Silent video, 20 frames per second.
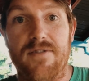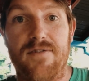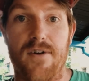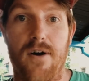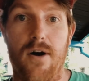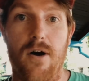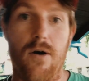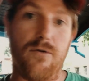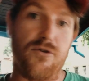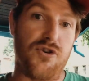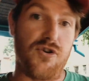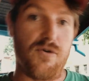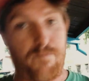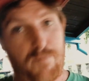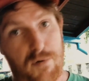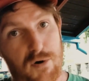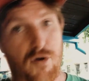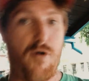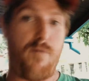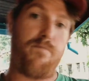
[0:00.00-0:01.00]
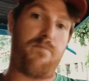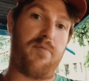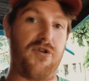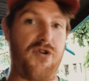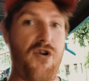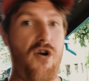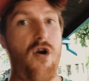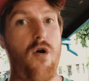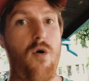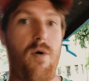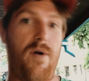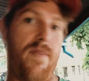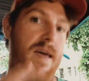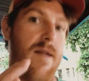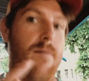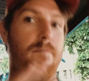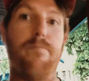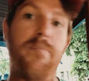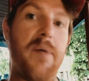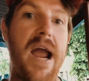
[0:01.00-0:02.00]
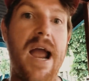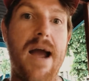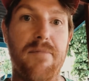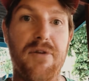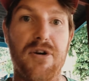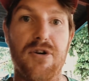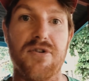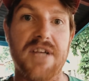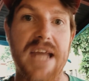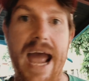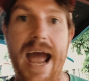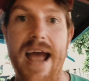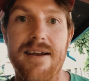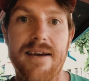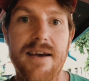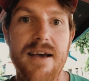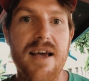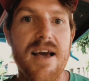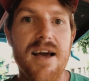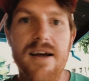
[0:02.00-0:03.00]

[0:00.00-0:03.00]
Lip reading: so dooper-dooper-doo, and then bam, you're dead?